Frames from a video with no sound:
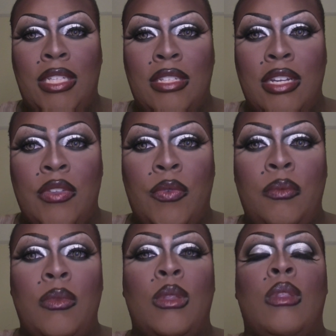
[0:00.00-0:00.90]
to tell you.
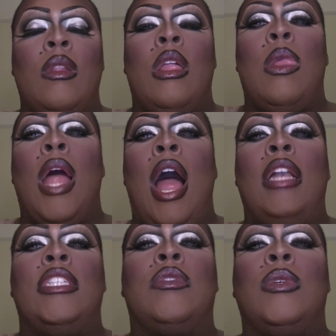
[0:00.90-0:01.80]
I
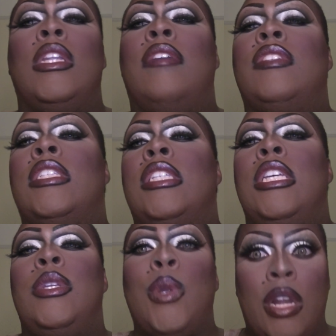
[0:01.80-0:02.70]
just would love to
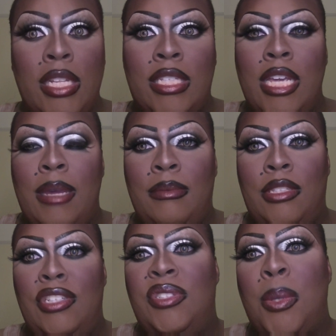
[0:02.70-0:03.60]
see your attempt
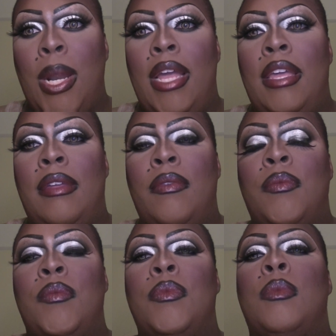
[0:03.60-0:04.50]
to try it.
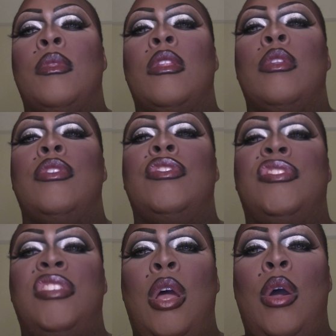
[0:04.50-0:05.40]

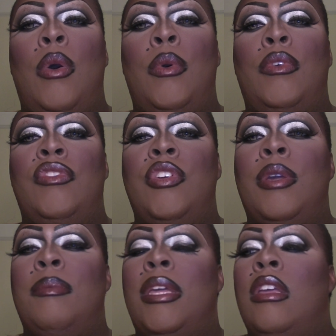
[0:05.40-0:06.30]
So, you
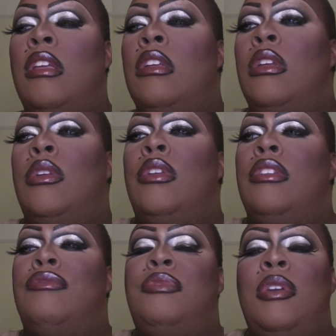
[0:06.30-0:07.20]
could be
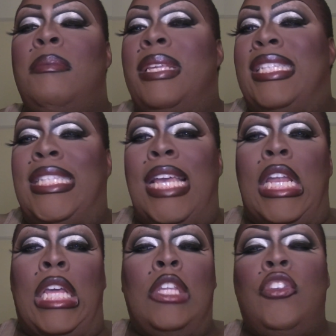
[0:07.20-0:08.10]
you could be
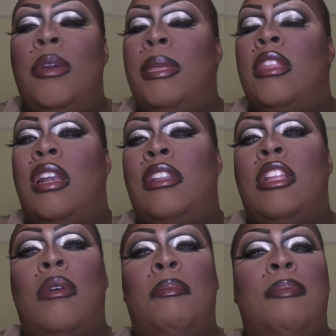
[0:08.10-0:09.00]
sickening. You could be the,
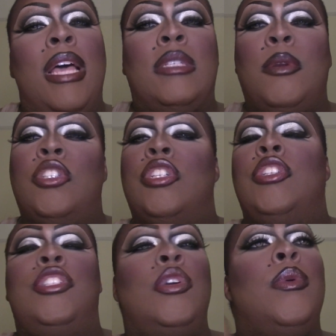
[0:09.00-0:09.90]
the best person to
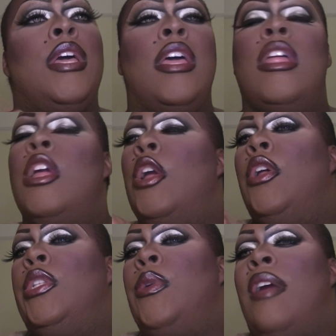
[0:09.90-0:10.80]
do it,
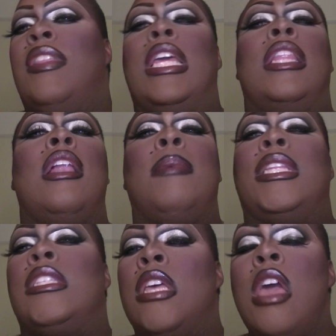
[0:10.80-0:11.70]
do everything that I'm about
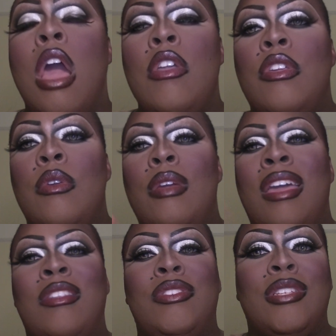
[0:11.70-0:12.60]
to tell you,
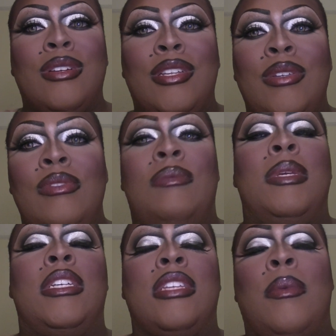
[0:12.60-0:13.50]
and you still could lose
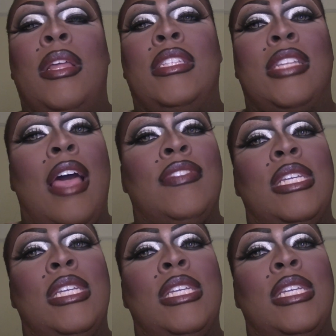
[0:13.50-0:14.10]
because I'd rather have